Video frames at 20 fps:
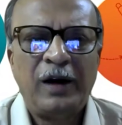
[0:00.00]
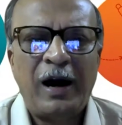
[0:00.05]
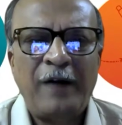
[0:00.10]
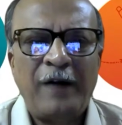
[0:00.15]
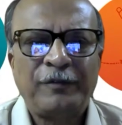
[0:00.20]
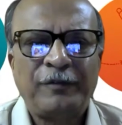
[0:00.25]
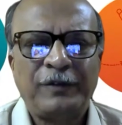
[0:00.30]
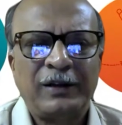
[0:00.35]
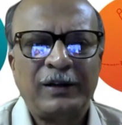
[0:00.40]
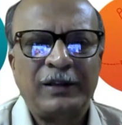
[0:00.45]

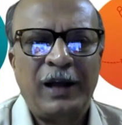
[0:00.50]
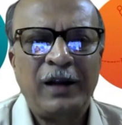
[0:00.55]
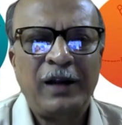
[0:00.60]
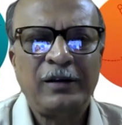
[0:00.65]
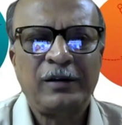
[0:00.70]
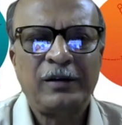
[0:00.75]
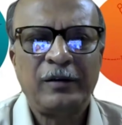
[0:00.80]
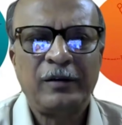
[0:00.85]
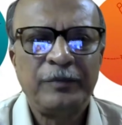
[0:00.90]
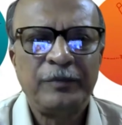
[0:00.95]
After
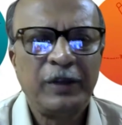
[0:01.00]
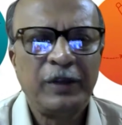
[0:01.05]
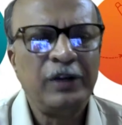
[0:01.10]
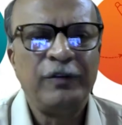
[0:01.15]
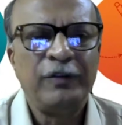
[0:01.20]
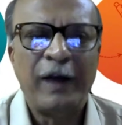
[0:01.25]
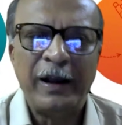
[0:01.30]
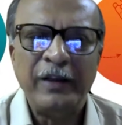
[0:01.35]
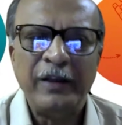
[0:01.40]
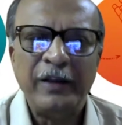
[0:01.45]
that,
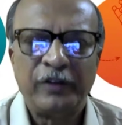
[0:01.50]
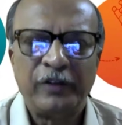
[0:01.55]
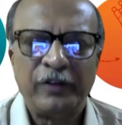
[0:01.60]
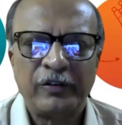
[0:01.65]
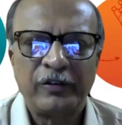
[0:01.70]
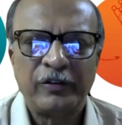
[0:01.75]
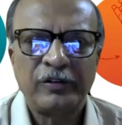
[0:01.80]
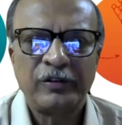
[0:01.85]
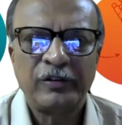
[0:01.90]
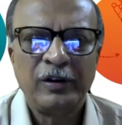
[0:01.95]
it
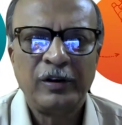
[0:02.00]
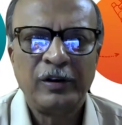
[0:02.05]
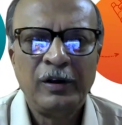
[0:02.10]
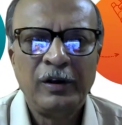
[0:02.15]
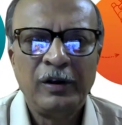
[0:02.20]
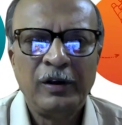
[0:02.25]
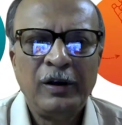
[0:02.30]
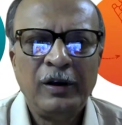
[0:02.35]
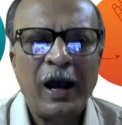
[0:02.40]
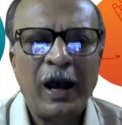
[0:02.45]
vanishes.
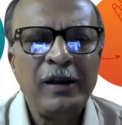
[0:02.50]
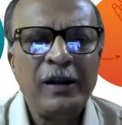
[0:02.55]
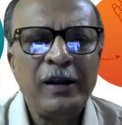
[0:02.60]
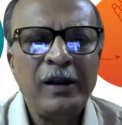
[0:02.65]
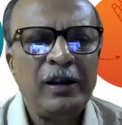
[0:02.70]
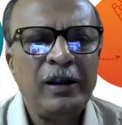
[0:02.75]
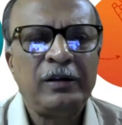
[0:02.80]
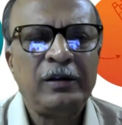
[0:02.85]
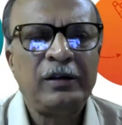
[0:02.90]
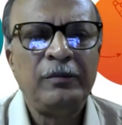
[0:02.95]

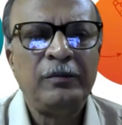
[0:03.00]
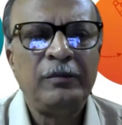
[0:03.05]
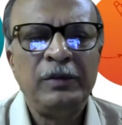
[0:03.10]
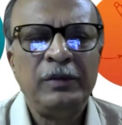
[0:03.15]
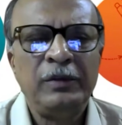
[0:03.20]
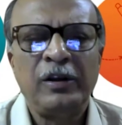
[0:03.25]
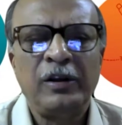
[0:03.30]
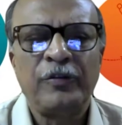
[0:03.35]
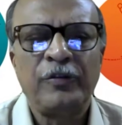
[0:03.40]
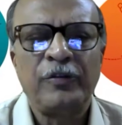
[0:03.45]
And
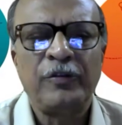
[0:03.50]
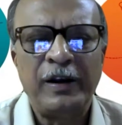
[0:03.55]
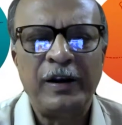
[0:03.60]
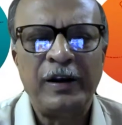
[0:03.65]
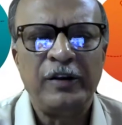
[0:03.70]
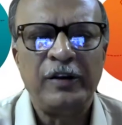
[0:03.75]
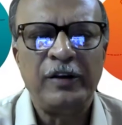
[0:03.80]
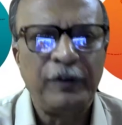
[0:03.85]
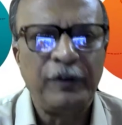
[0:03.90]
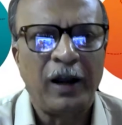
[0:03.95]
it is very
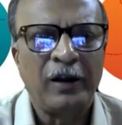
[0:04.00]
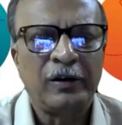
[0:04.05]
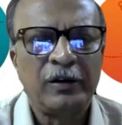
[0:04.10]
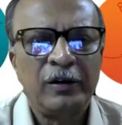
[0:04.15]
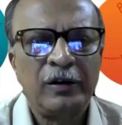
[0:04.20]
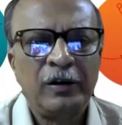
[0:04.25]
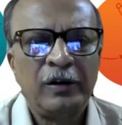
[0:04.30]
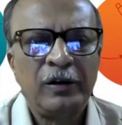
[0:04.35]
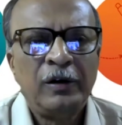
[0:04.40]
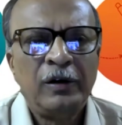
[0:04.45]

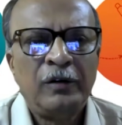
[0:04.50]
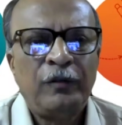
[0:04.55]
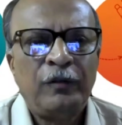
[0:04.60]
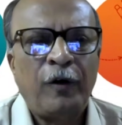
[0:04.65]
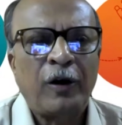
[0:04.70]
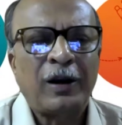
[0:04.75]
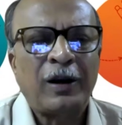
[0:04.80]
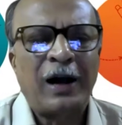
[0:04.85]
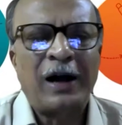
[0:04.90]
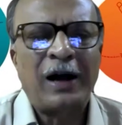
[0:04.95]
difficult
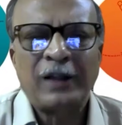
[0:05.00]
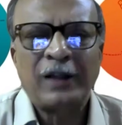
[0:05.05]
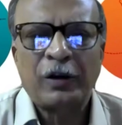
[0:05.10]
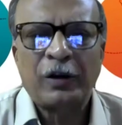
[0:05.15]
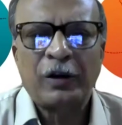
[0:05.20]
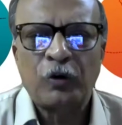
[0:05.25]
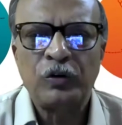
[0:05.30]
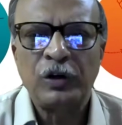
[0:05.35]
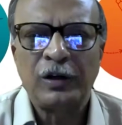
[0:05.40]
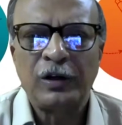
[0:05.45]
for
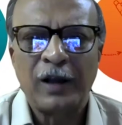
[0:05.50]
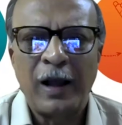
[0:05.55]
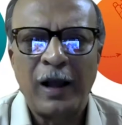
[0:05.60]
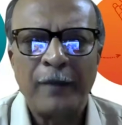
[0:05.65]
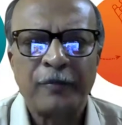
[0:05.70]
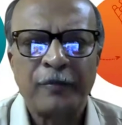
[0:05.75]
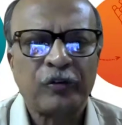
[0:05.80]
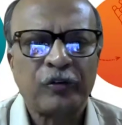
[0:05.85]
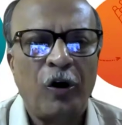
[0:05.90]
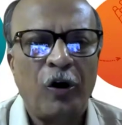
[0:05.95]
other Rotary
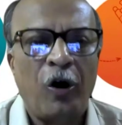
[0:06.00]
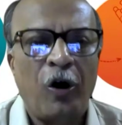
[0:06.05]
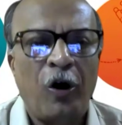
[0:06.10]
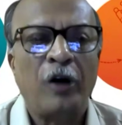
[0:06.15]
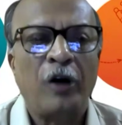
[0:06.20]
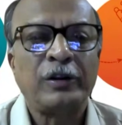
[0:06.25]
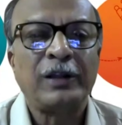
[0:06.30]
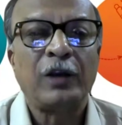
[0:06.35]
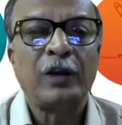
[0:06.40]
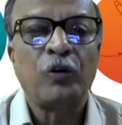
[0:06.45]
clubs
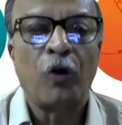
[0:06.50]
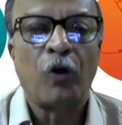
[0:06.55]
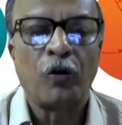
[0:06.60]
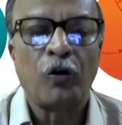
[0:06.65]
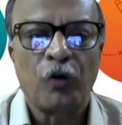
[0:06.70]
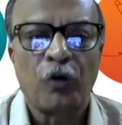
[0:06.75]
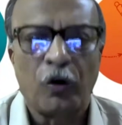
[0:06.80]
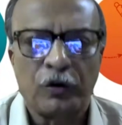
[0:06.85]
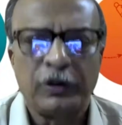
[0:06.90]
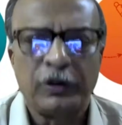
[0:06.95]
or the
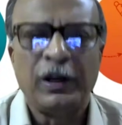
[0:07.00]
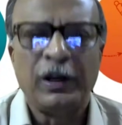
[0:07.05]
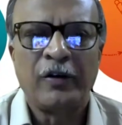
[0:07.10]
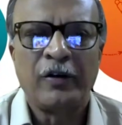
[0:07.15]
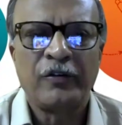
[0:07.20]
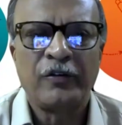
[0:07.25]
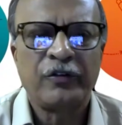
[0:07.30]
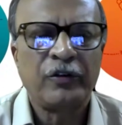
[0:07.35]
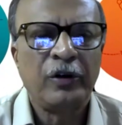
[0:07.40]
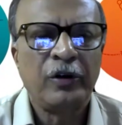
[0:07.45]

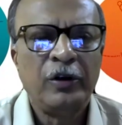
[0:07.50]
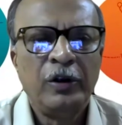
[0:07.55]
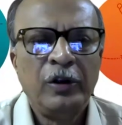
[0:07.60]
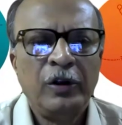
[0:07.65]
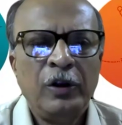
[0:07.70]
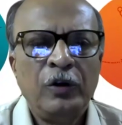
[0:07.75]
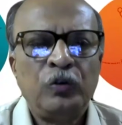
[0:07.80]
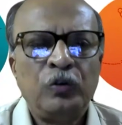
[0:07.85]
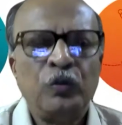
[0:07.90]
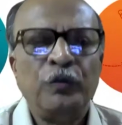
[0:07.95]
non-Rotarians
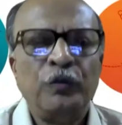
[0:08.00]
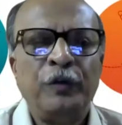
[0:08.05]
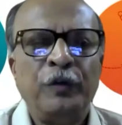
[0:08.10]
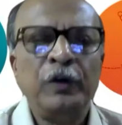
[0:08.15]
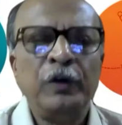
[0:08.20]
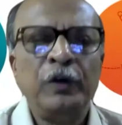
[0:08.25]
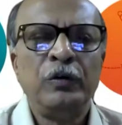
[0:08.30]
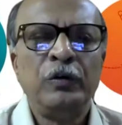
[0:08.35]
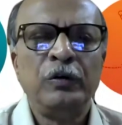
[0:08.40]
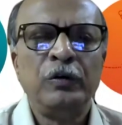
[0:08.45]
to
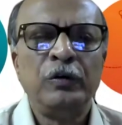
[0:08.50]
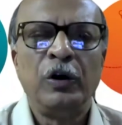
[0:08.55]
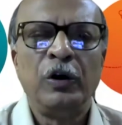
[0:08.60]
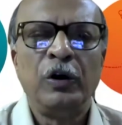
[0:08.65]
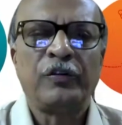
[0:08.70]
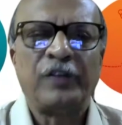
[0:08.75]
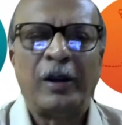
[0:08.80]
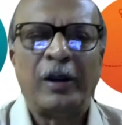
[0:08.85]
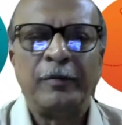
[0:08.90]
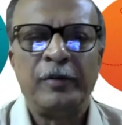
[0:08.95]
view
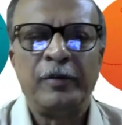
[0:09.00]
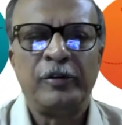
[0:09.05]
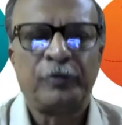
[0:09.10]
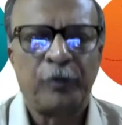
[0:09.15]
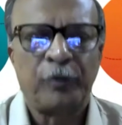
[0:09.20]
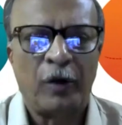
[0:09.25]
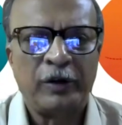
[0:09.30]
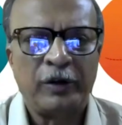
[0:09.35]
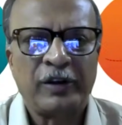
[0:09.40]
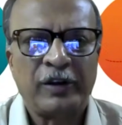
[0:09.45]
your service
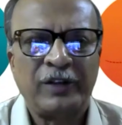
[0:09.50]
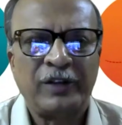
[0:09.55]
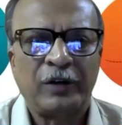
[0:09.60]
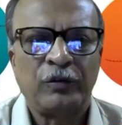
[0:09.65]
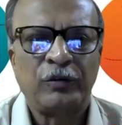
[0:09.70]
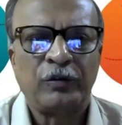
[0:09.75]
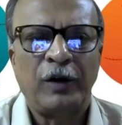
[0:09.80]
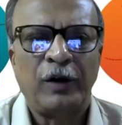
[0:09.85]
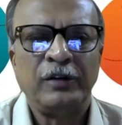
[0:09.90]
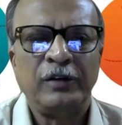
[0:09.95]
projects,
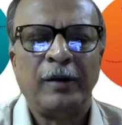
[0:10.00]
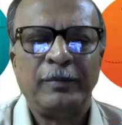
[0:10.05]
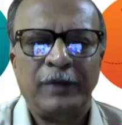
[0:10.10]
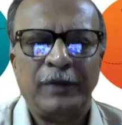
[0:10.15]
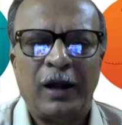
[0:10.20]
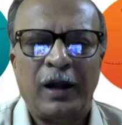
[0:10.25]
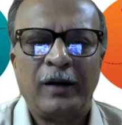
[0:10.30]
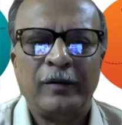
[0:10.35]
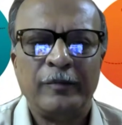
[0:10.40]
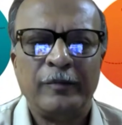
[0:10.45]
that what you
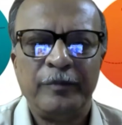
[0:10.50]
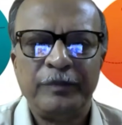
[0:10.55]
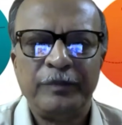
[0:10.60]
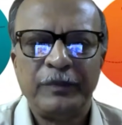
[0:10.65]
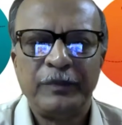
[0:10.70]
have done.